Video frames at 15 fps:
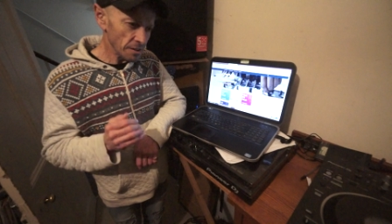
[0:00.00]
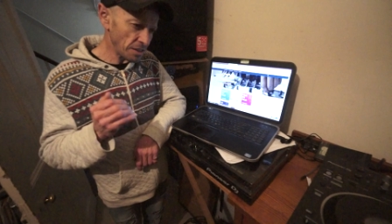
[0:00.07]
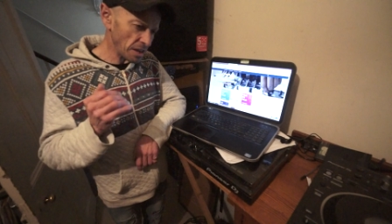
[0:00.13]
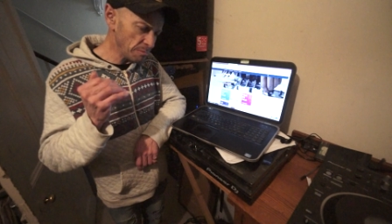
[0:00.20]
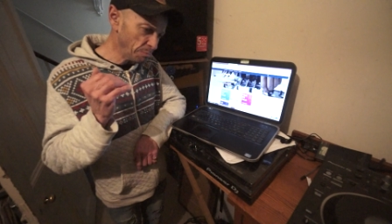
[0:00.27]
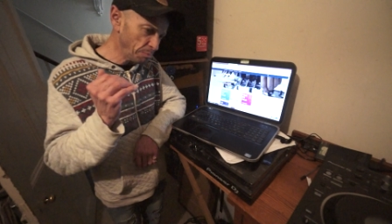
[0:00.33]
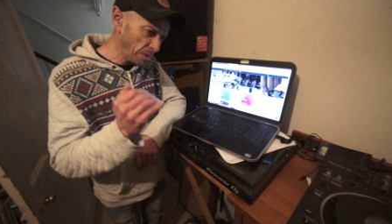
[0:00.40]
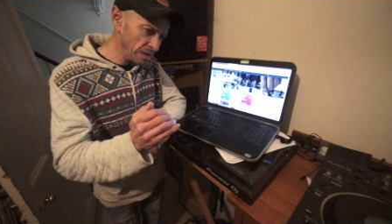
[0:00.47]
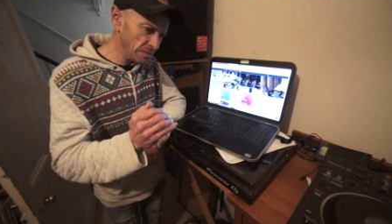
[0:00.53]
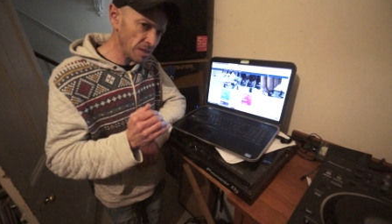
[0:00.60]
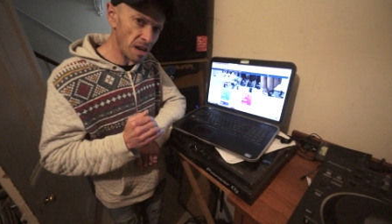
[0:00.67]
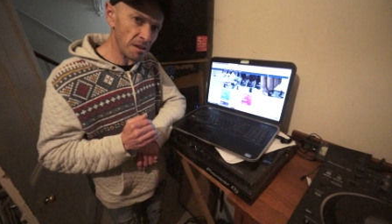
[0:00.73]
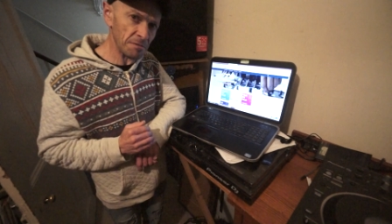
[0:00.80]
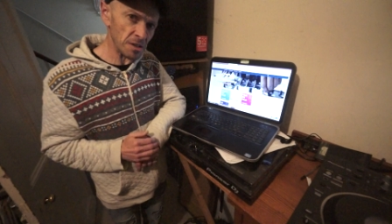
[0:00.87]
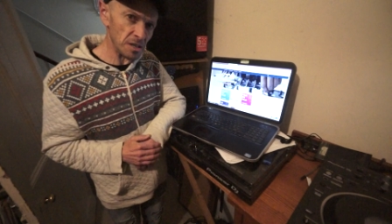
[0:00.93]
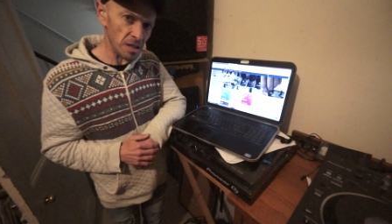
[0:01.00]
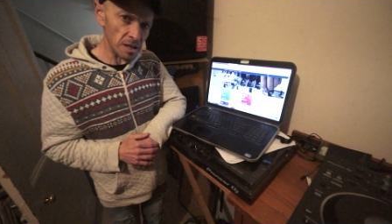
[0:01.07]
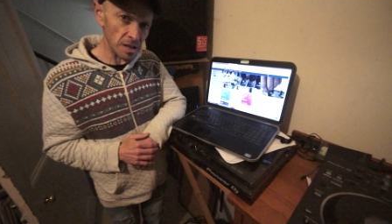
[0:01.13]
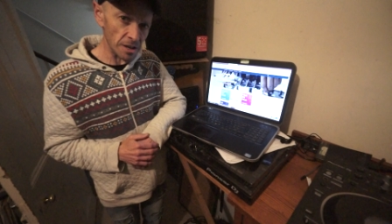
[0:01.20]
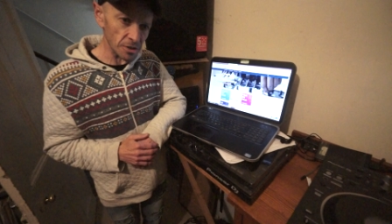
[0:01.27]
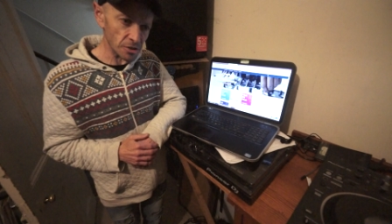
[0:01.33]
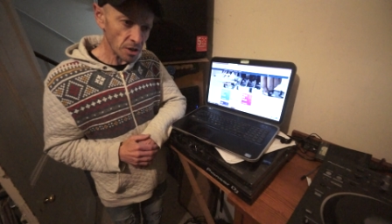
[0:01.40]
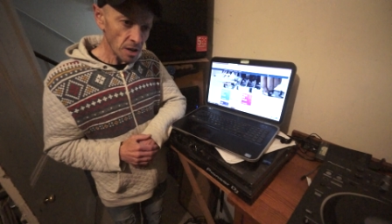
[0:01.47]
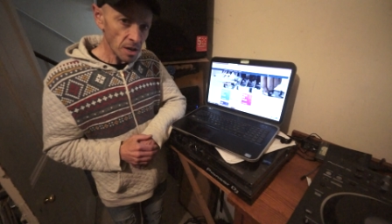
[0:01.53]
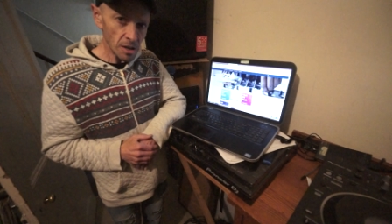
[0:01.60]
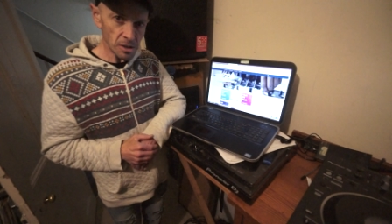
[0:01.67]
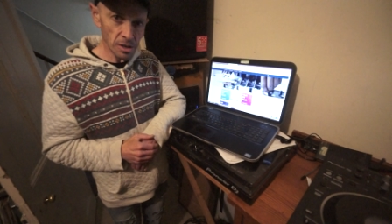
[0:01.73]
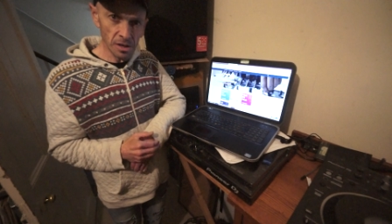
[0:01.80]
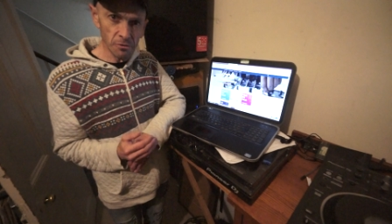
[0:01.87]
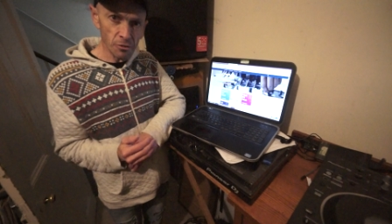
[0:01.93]
They've been there for years.
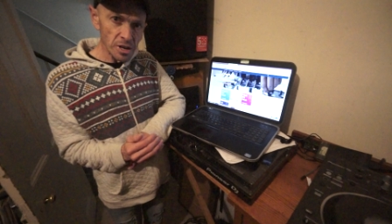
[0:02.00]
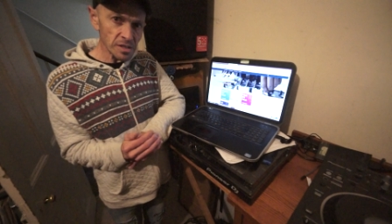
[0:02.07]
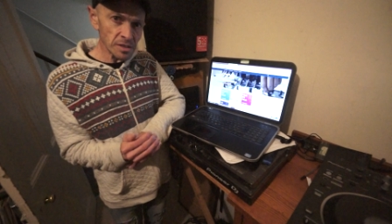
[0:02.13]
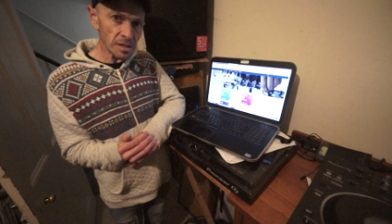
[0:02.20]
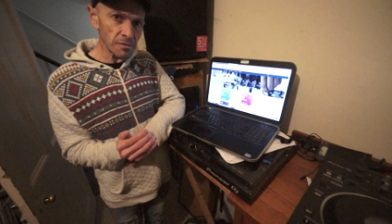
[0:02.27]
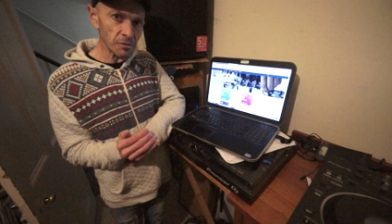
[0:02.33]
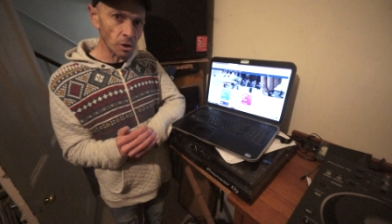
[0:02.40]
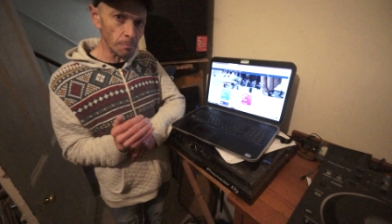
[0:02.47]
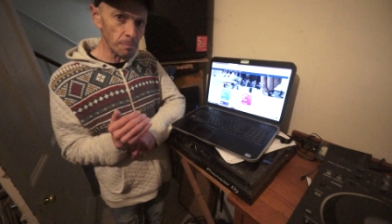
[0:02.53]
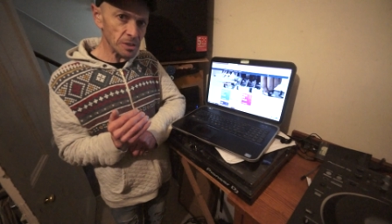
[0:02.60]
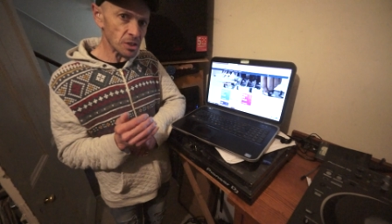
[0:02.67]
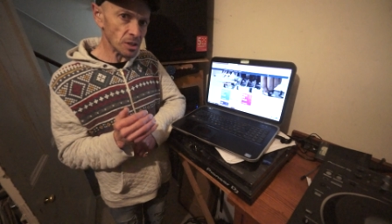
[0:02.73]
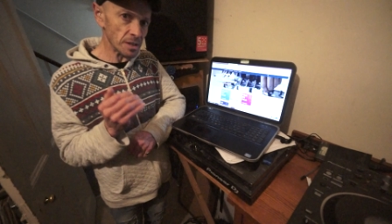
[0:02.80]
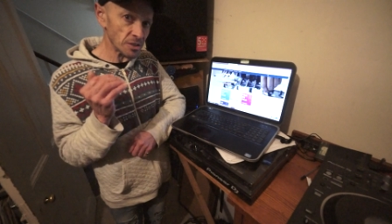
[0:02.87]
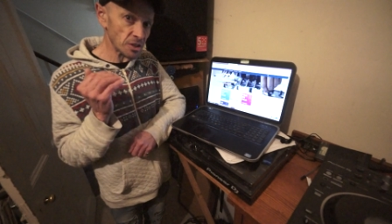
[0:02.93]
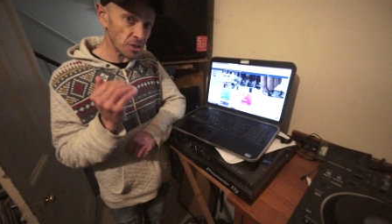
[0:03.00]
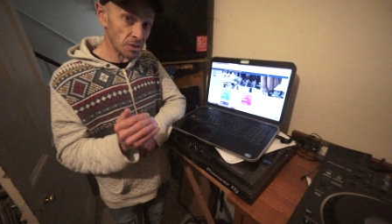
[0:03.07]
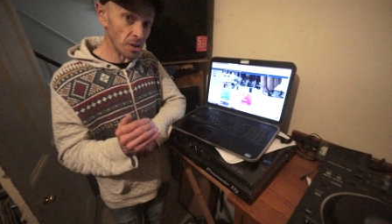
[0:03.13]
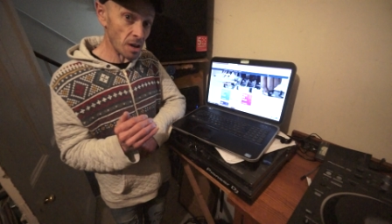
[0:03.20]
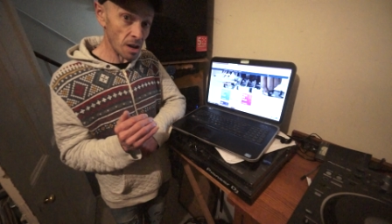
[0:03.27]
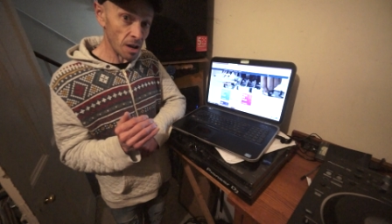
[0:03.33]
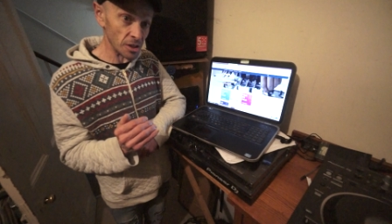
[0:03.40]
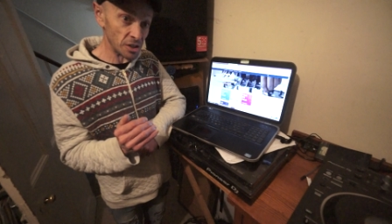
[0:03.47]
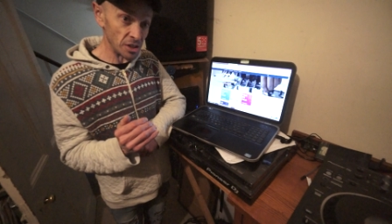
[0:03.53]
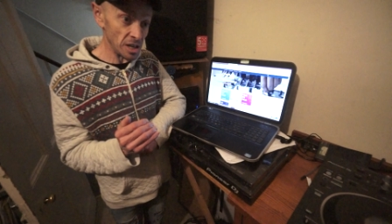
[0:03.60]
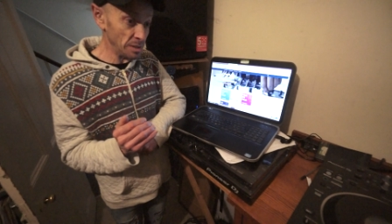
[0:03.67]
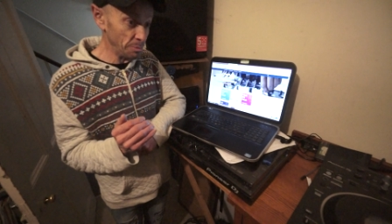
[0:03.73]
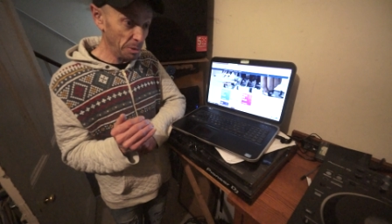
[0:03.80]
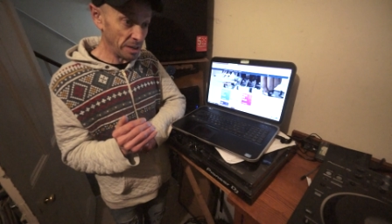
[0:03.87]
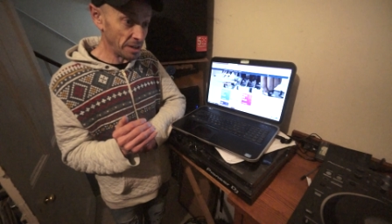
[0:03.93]
The only reason they've got Michelin stars
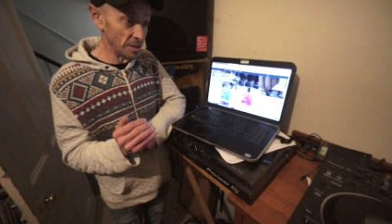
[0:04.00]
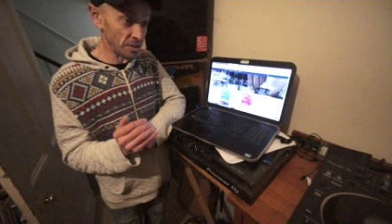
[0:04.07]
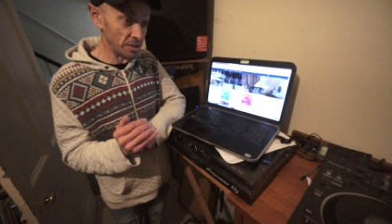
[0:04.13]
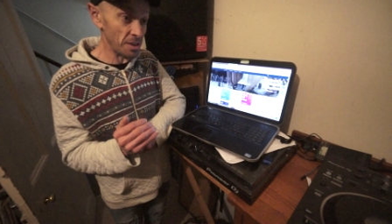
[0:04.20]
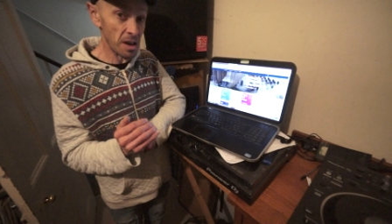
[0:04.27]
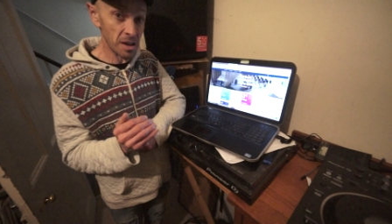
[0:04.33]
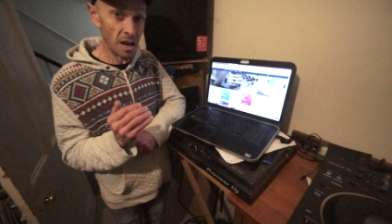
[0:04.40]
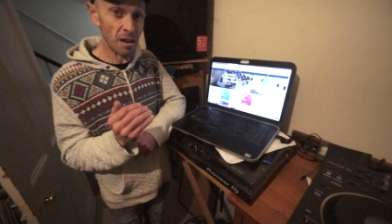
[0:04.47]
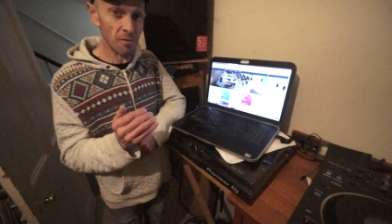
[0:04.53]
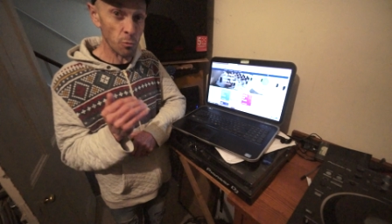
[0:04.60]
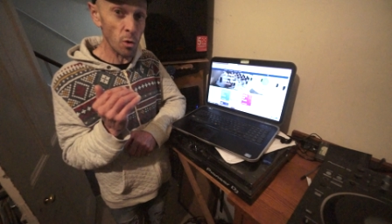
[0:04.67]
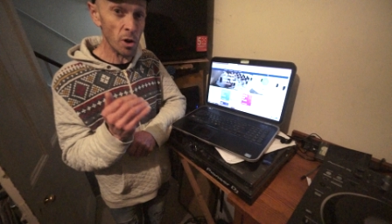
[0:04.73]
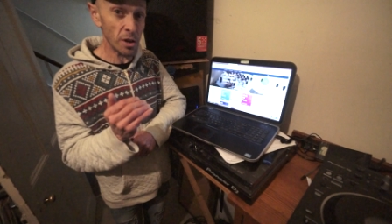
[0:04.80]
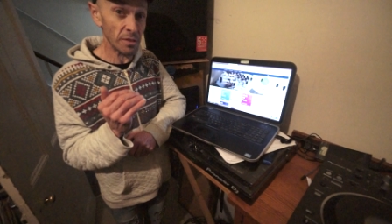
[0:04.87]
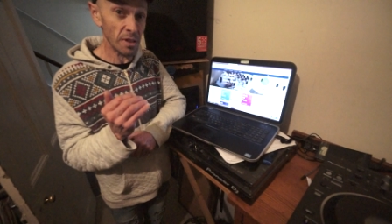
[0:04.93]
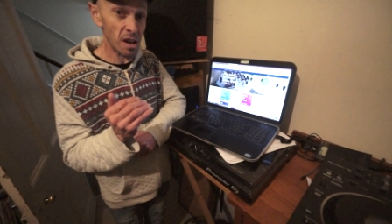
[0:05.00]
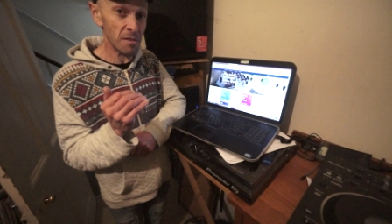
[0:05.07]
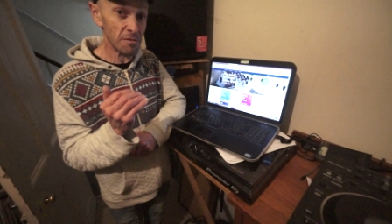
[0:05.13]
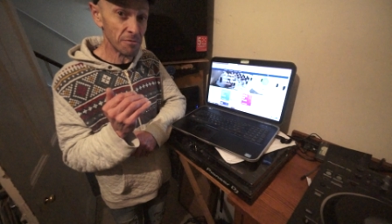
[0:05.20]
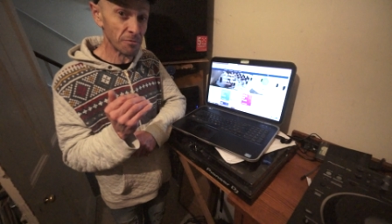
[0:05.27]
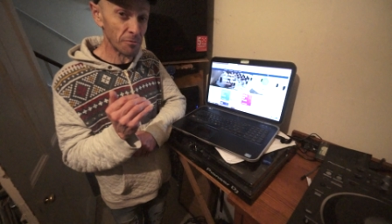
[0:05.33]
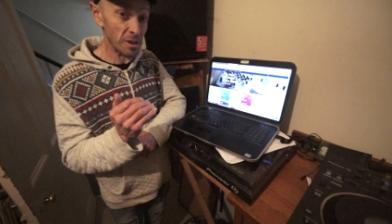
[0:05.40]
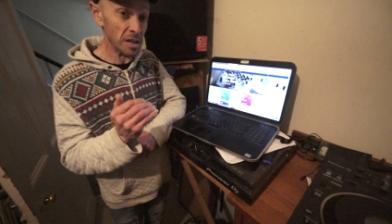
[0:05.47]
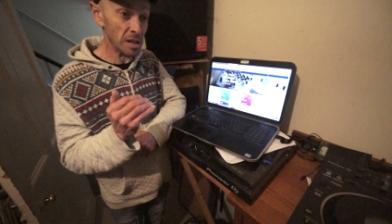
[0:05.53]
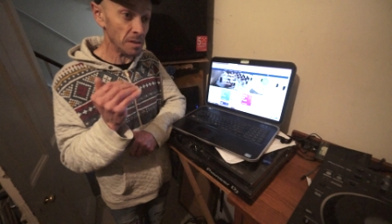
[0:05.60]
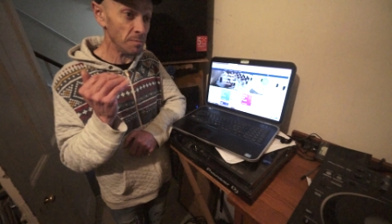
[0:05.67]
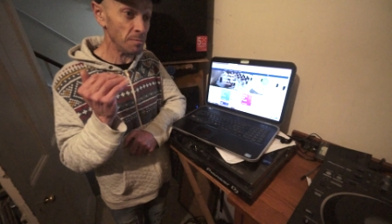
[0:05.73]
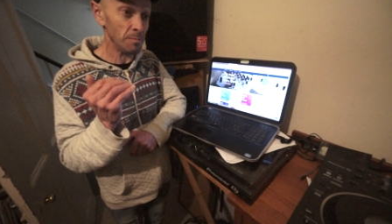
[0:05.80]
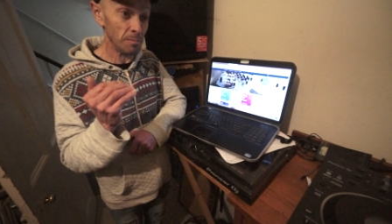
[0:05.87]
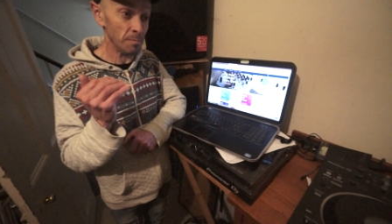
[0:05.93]
is because they have worked their
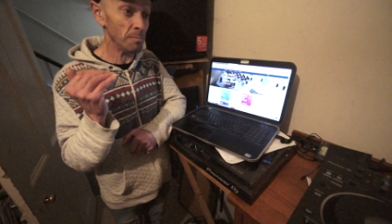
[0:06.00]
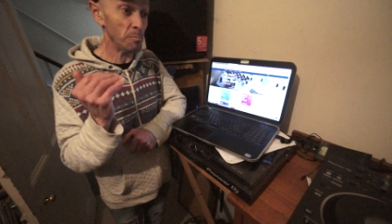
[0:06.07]
frigging